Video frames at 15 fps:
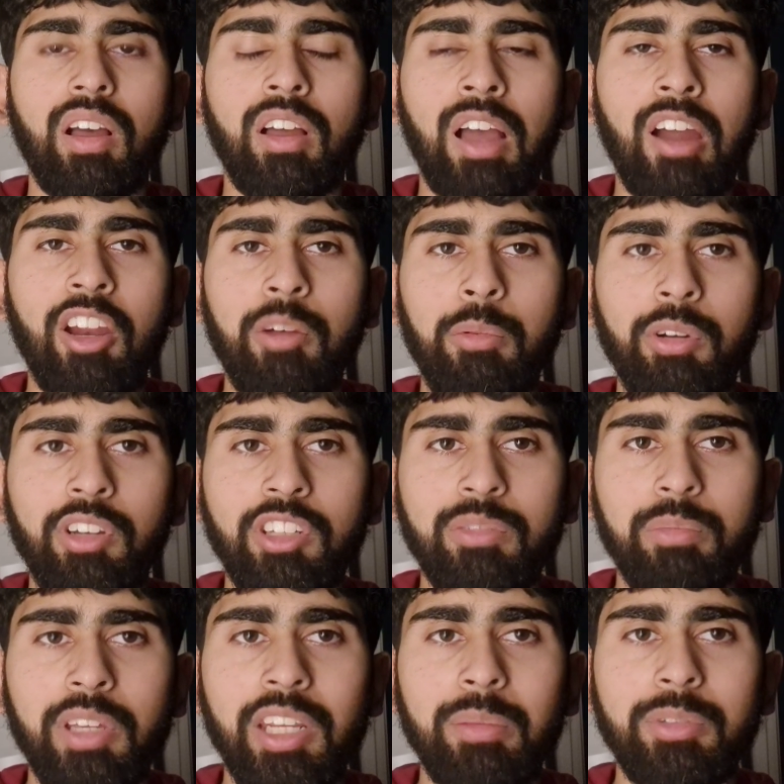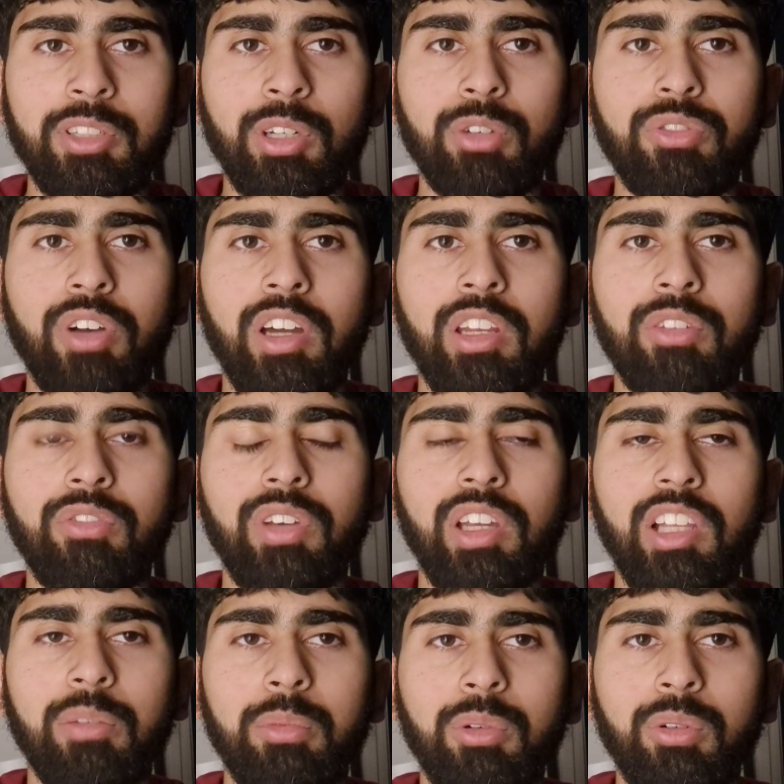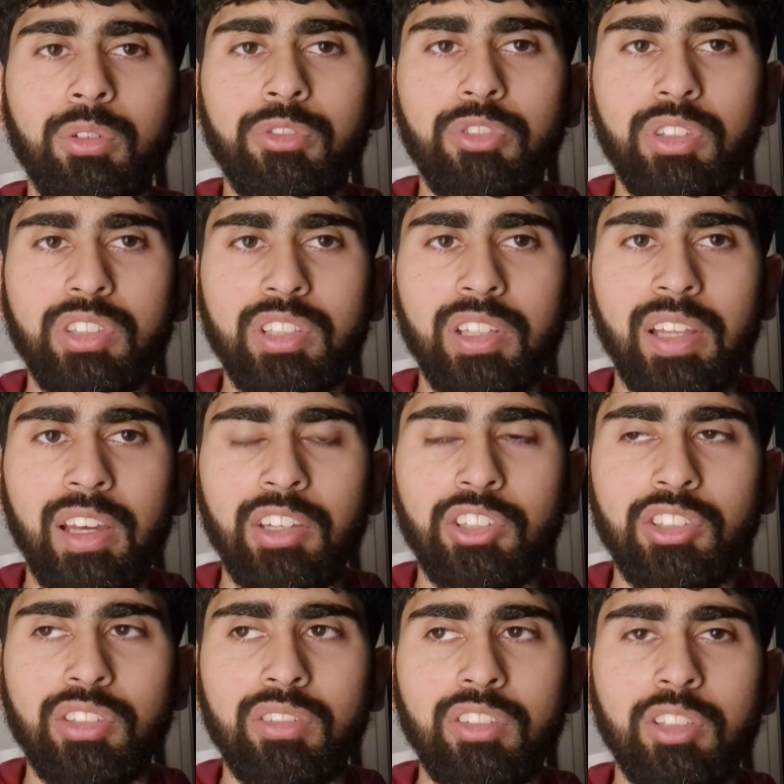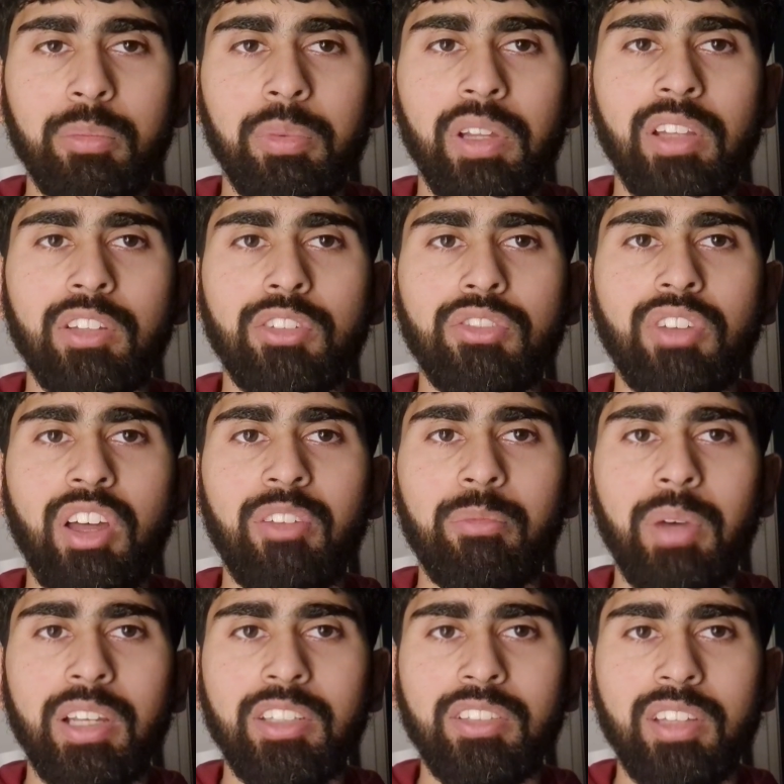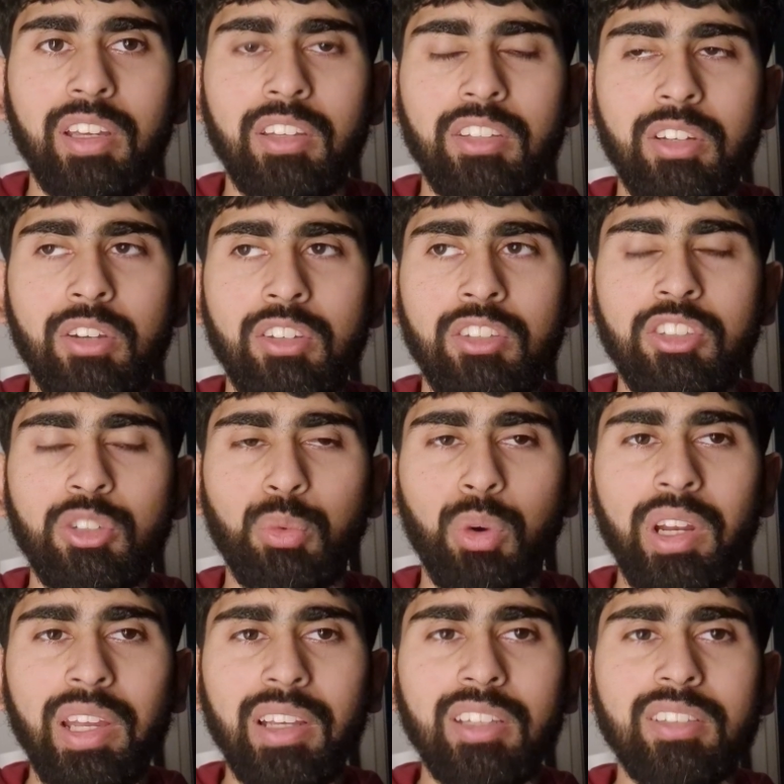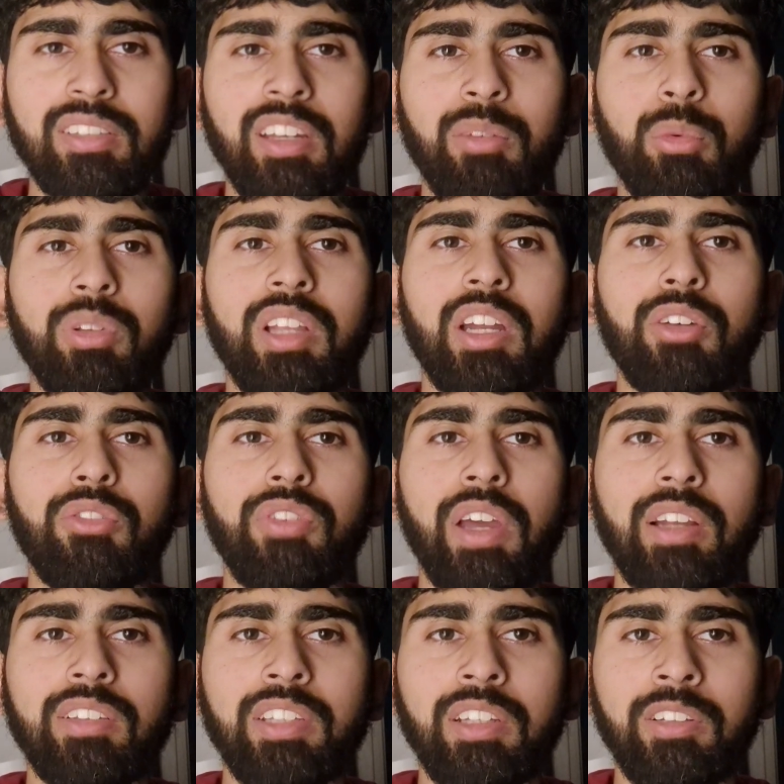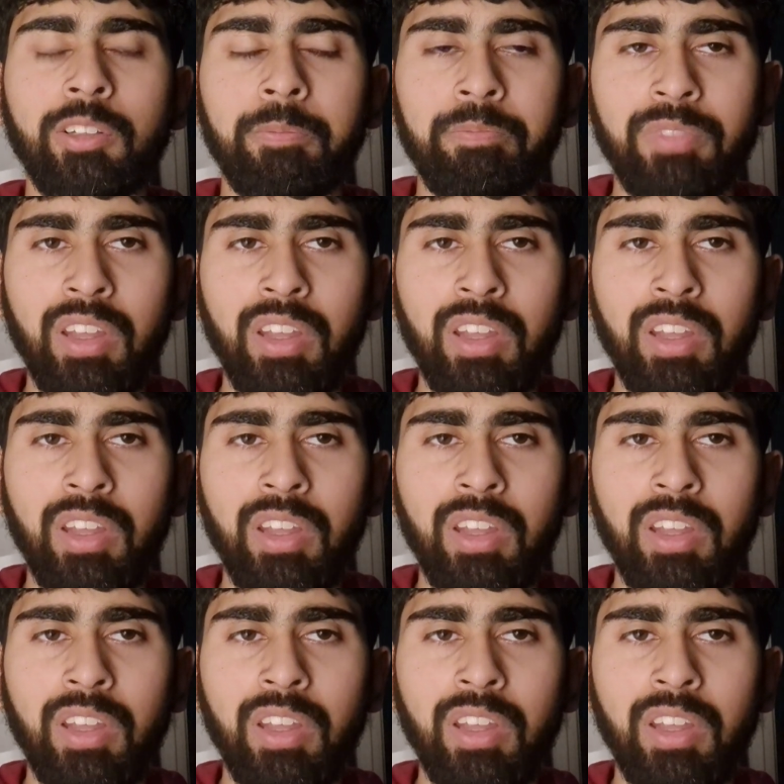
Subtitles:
Harry Brook has made himself unavailable for selection to play in this 5-match test series, and to what extent would that affect England?